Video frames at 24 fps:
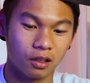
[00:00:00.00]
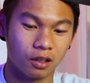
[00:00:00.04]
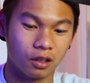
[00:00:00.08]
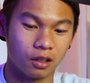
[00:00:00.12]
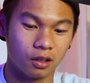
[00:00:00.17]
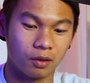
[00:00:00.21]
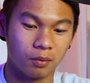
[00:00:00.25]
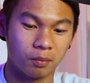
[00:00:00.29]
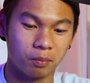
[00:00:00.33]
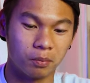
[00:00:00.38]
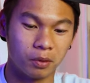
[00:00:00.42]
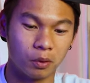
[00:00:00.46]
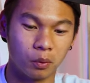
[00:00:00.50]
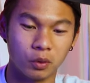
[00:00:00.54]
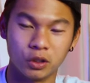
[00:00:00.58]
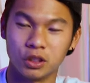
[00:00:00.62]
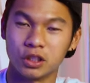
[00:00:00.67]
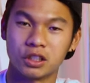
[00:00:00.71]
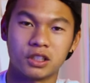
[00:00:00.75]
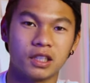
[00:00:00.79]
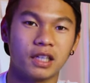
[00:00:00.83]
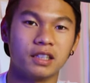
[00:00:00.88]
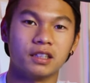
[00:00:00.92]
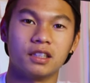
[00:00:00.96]
Um, but we
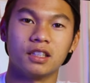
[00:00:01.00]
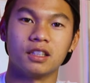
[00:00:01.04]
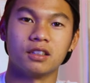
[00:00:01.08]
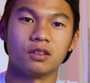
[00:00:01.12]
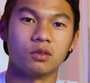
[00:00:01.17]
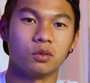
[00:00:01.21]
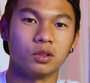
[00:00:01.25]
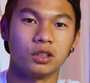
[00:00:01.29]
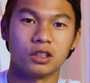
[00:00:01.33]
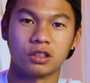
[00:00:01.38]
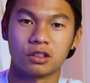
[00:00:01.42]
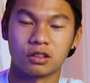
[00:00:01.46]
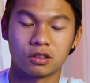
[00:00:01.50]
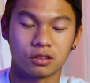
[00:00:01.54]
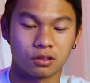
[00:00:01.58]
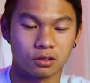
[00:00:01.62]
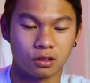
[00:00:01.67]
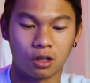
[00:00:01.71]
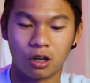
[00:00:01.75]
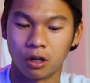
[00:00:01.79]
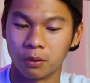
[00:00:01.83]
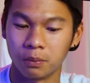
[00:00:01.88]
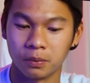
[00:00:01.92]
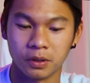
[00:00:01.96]
just sent it. We just
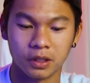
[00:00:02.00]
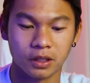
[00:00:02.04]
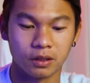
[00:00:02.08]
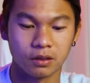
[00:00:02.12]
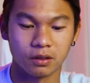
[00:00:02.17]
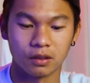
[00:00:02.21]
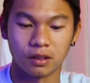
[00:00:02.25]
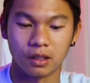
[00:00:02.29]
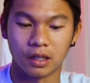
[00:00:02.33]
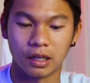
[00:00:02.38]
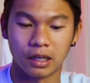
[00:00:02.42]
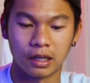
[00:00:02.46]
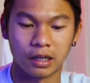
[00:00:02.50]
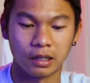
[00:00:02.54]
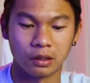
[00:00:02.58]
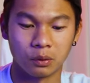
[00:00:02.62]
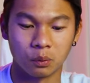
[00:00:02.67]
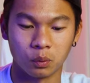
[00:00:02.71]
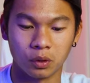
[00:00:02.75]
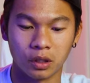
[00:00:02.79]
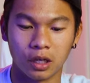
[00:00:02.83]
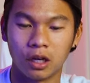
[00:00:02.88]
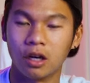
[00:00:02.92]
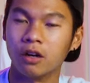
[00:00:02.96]
armed it
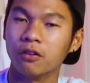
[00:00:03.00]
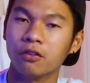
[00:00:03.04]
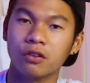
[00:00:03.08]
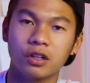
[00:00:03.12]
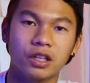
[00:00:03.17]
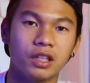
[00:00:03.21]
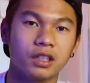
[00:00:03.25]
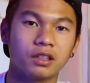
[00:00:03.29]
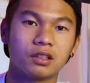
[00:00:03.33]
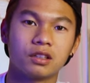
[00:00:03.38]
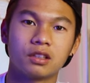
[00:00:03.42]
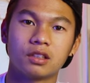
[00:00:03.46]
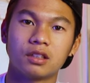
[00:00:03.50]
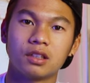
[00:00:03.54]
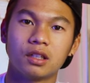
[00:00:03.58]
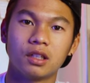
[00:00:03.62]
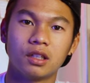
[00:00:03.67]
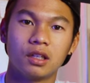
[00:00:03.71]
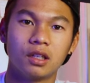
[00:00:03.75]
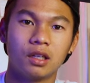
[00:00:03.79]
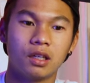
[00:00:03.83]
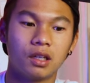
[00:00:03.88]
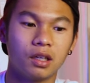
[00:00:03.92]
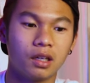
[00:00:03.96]
and we hovered it,
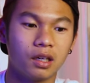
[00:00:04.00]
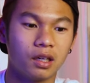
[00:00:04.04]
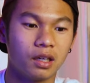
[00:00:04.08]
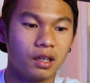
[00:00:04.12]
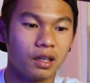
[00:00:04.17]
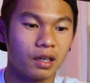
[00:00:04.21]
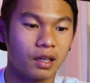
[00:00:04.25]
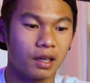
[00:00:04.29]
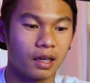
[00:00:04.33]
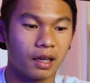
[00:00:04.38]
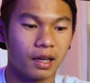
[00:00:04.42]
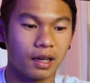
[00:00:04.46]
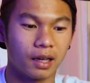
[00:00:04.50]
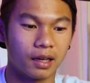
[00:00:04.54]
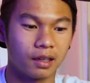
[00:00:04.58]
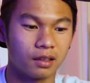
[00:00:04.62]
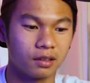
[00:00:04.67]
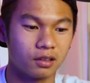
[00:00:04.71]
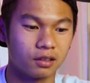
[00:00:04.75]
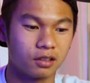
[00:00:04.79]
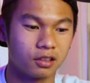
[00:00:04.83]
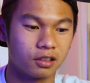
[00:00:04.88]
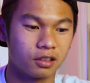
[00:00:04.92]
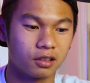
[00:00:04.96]

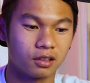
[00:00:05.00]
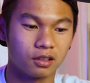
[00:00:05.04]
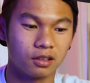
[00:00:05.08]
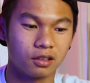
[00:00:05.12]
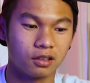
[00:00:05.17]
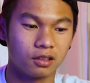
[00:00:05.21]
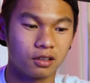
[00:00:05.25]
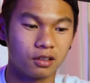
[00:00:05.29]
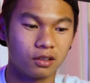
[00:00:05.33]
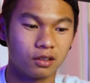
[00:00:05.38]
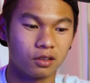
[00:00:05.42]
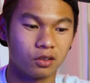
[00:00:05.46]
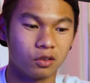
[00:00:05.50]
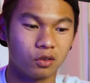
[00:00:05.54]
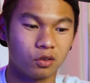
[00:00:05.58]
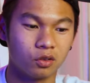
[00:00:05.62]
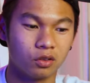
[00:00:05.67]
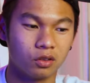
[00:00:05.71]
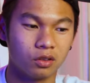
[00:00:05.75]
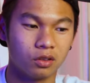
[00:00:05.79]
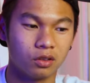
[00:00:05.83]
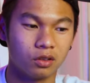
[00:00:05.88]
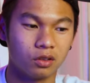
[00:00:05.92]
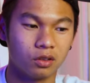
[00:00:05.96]
and
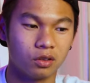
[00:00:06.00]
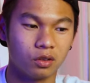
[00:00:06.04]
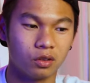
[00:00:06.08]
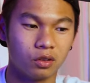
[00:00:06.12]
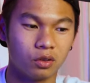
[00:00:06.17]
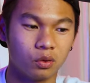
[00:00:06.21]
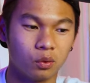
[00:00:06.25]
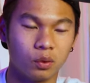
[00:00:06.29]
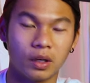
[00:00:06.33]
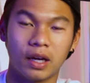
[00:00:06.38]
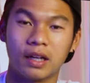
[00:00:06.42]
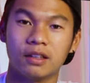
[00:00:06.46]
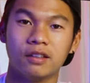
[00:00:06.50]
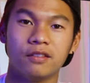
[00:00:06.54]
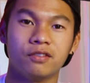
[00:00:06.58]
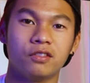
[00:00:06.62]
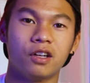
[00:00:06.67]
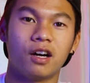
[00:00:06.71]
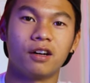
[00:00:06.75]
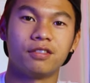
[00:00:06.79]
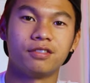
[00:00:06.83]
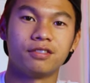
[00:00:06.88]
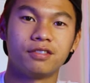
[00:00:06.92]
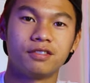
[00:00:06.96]
we had
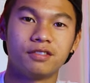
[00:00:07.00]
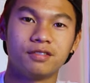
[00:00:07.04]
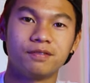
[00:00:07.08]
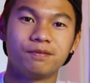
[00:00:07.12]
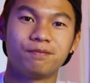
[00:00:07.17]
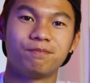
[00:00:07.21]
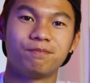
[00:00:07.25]
liftoff.